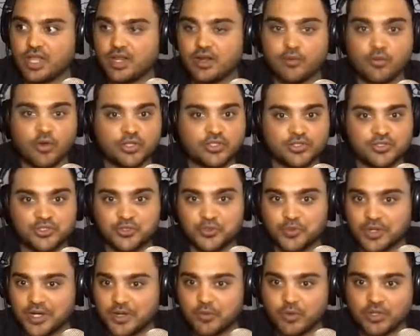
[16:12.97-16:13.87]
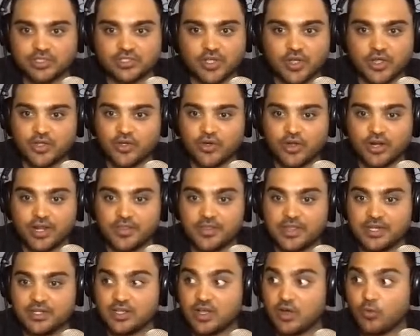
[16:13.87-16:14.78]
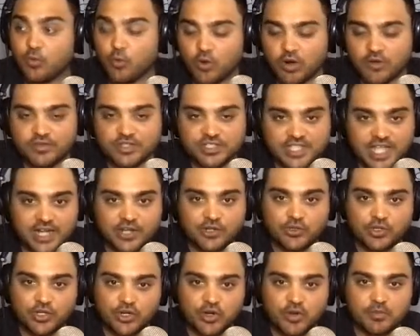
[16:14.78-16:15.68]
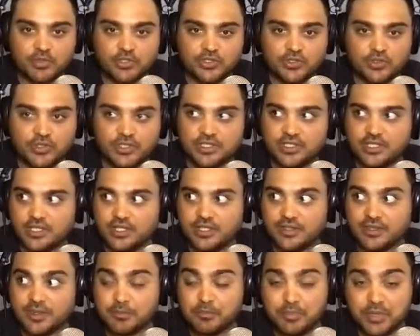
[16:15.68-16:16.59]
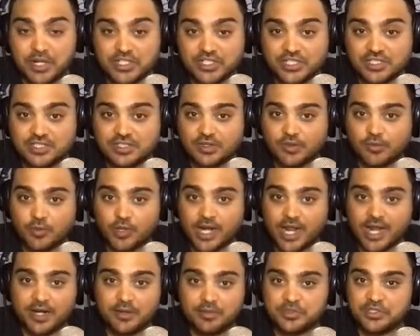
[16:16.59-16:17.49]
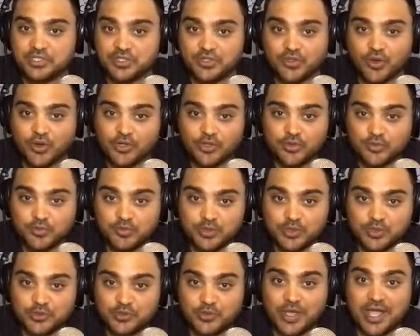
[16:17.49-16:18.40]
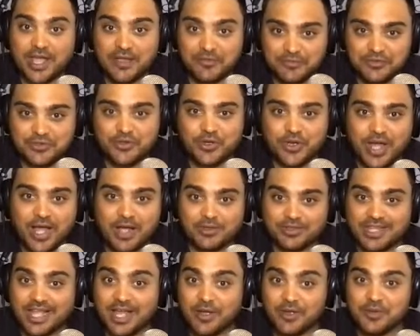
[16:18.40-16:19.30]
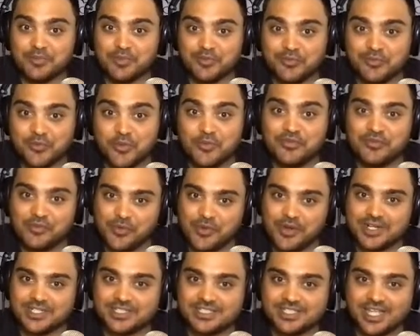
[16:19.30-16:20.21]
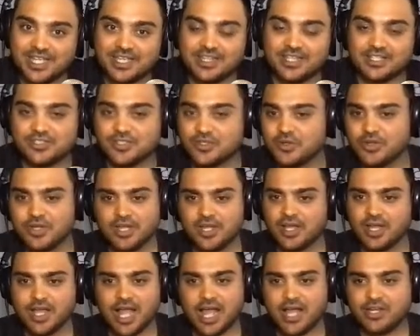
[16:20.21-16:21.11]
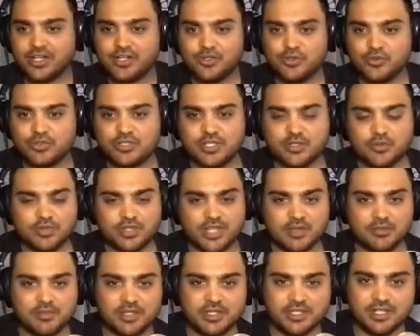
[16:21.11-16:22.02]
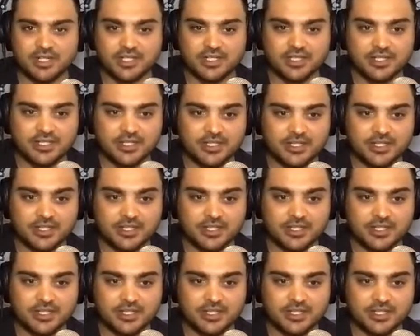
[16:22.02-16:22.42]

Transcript: and not sure what's going on, and then all of a sudden you get an opportunity, the pressure's 100% on you because you have to go out now and perform if you want to stay there. So how did you deal with that mentally?